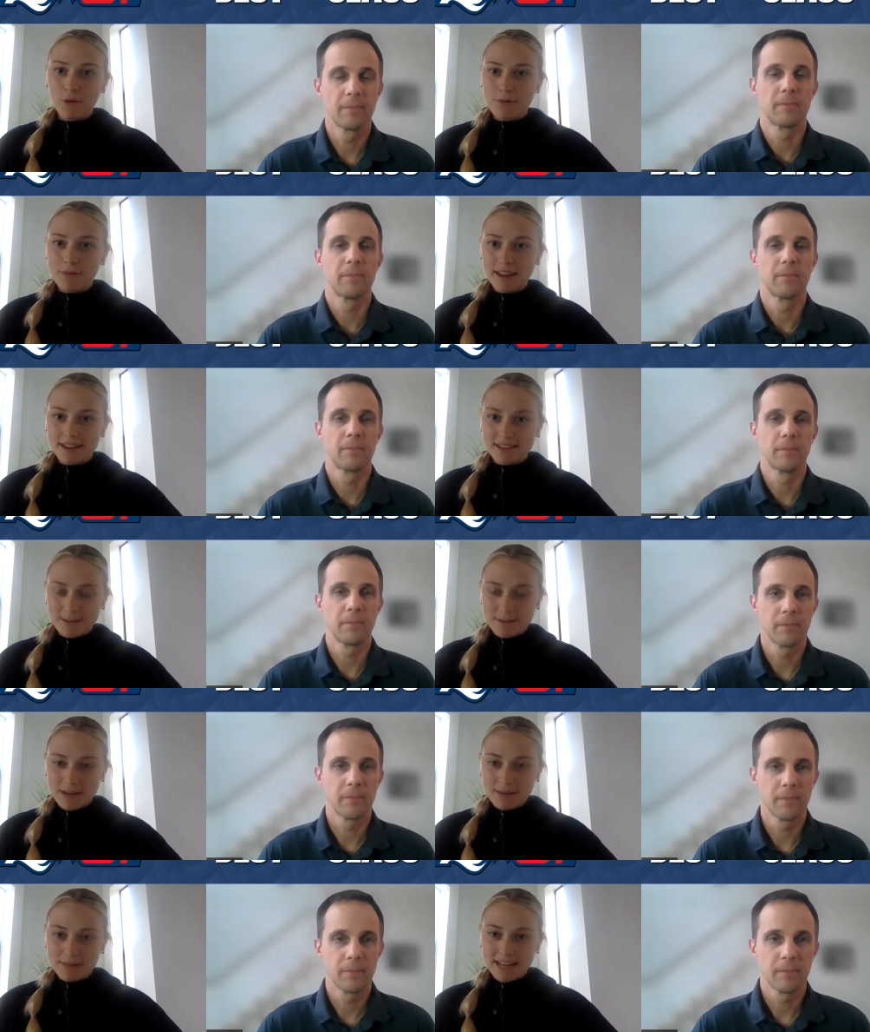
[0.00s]
Speaker 1: hope that
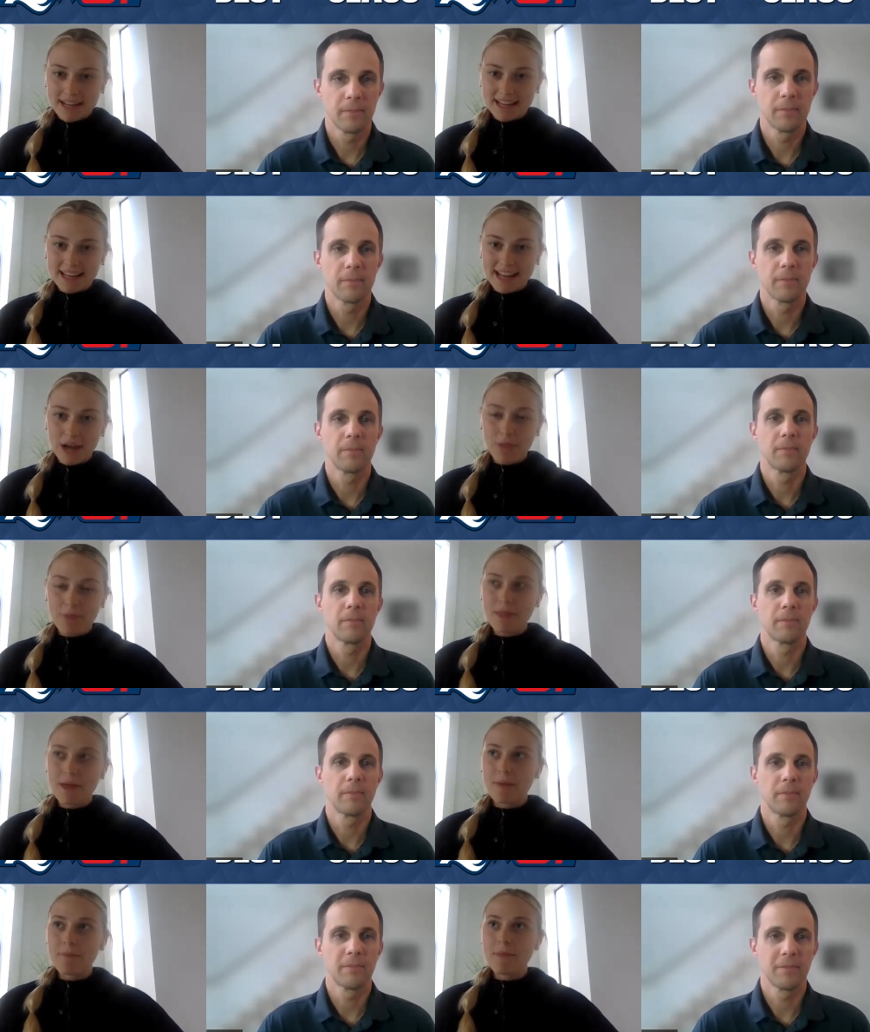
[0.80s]
sometimes I could
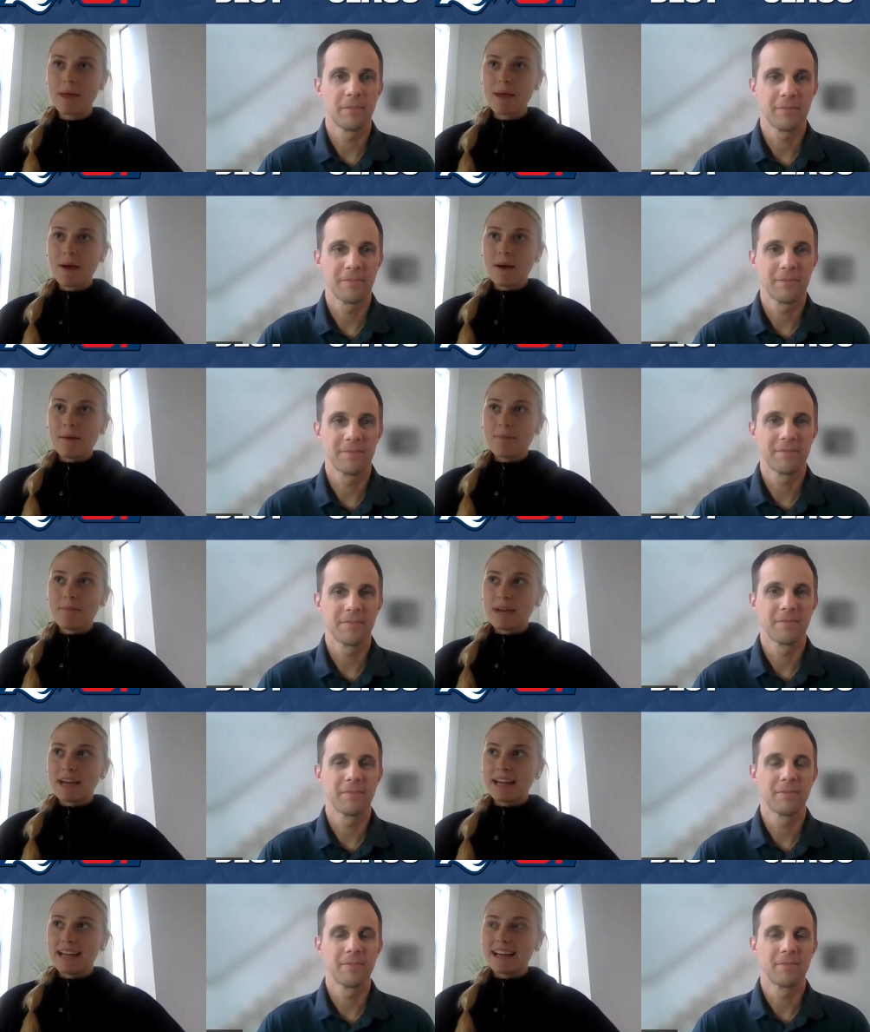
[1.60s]
help them.
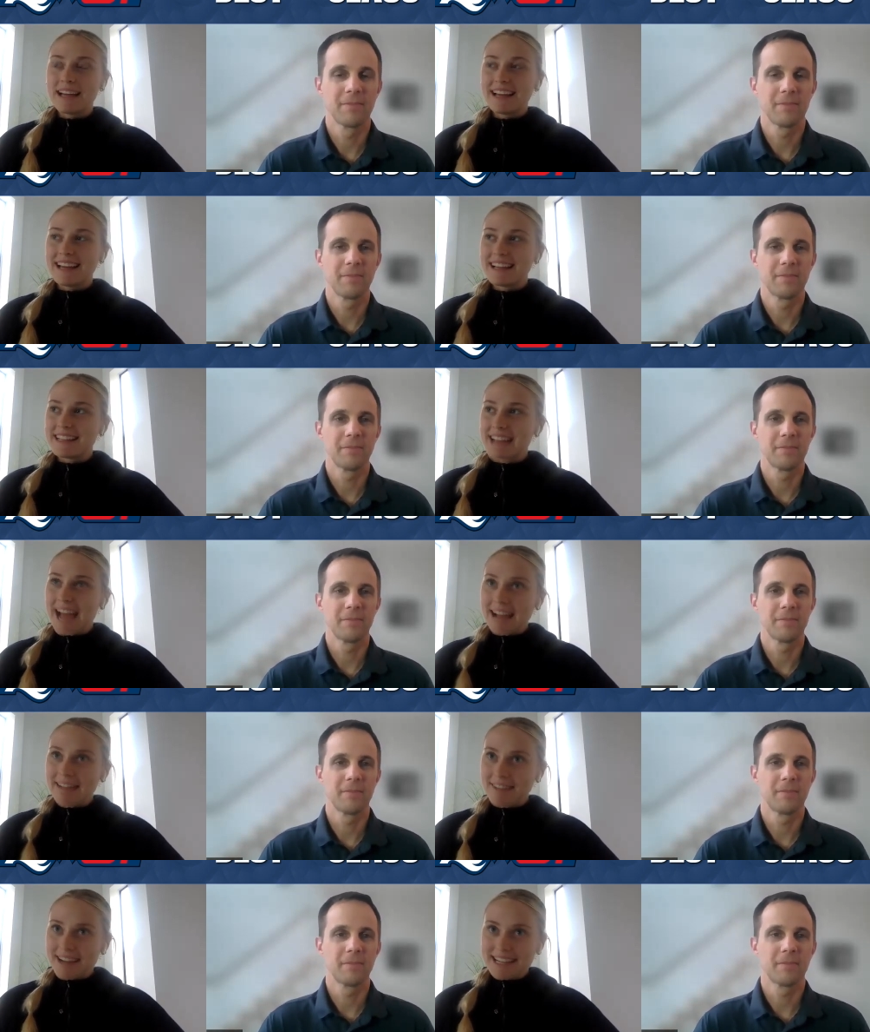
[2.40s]
But
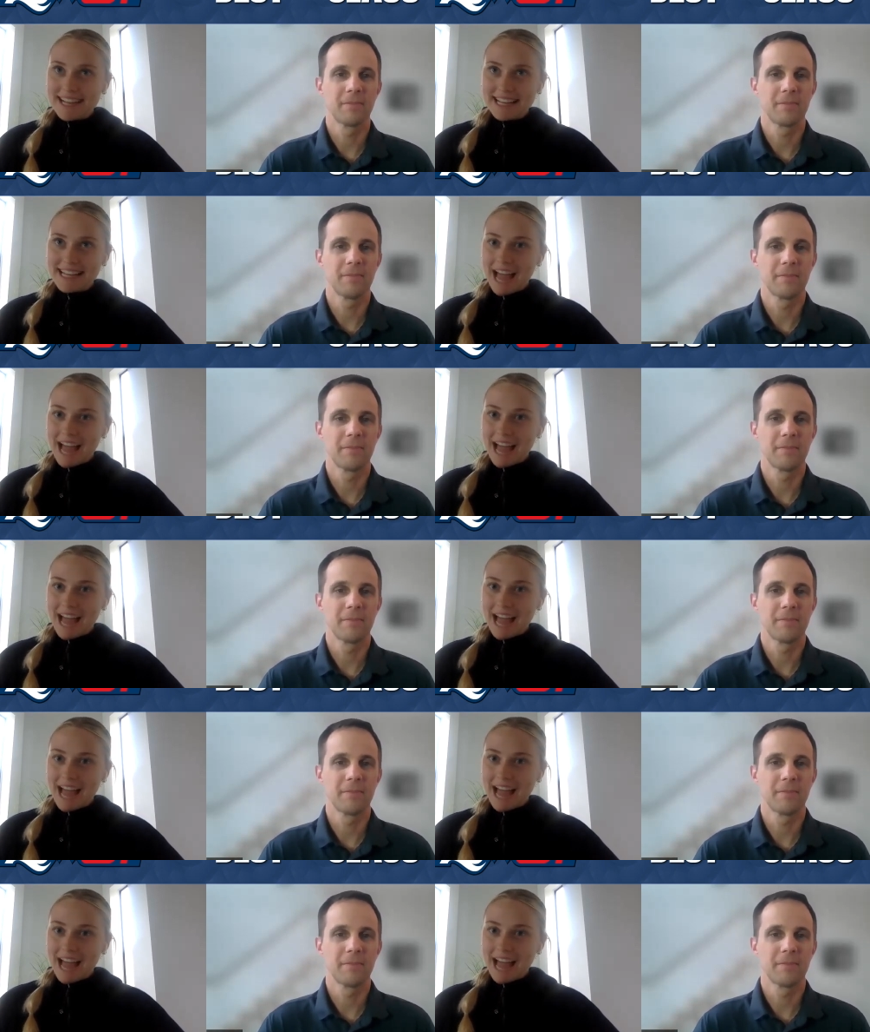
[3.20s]
I find